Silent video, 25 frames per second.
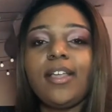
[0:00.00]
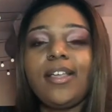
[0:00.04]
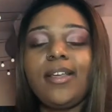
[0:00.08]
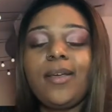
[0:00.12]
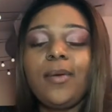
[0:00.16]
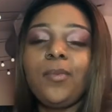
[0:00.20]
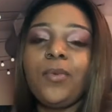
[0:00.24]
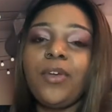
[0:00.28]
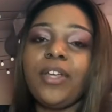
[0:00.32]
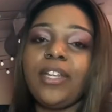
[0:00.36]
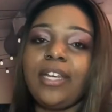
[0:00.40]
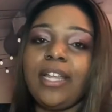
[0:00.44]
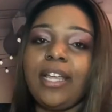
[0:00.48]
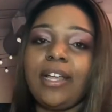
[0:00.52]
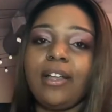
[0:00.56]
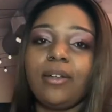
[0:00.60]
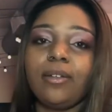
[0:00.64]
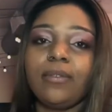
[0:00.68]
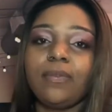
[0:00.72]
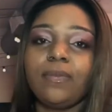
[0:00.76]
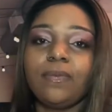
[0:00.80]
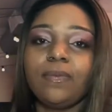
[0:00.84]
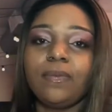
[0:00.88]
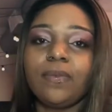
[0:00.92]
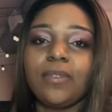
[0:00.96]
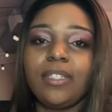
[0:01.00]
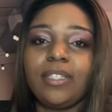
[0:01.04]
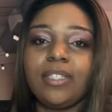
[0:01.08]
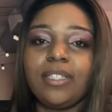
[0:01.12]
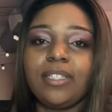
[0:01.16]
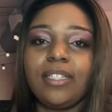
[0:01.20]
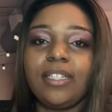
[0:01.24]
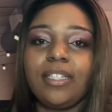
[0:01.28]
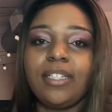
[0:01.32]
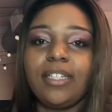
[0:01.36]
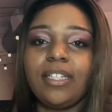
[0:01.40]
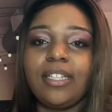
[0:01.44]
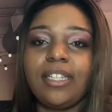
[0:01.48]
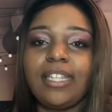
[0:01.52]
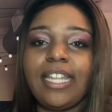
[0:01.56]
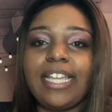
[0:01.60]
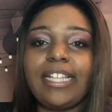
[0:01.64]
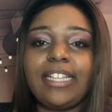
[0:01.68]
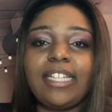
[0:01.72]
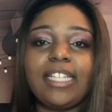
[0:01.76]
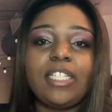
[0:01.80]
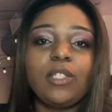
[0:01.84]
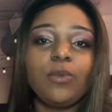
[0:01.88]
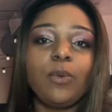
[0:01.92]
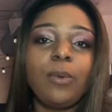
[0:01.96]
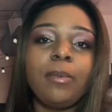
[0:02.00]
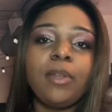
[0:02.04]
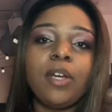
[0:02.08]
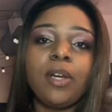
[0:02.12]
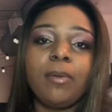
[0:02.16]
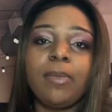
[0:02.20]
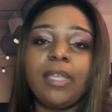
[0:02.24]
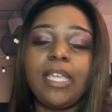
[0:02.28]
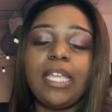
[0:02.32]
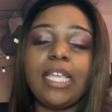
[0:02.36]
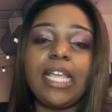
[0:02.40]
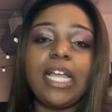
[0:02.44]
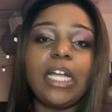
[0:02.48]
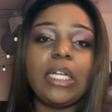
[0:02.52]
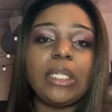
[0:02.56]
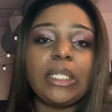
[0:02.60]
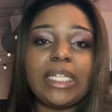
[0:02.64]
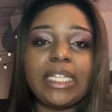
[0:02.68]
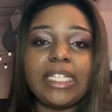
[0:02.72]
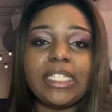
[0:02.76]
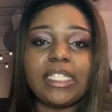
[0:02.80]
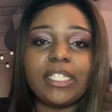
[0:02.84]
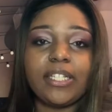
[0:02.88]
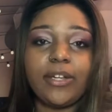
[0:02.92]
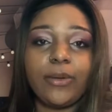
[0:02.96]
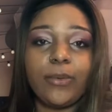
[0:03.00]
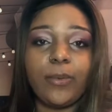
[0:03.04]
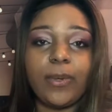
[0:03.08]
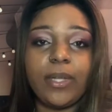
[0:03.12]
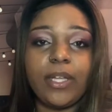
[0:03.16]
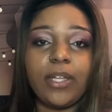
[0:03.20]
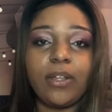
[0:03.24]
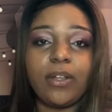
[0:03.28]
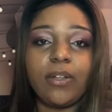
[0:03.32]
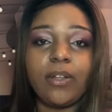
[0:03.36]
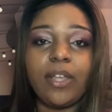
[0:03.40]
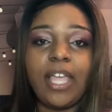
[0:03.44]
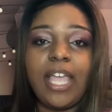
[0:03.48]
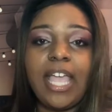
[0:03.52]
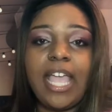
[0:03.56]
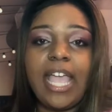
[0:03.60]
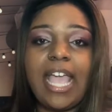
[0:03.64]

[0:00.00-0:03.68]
Come on now. Like, these women are being held against their will,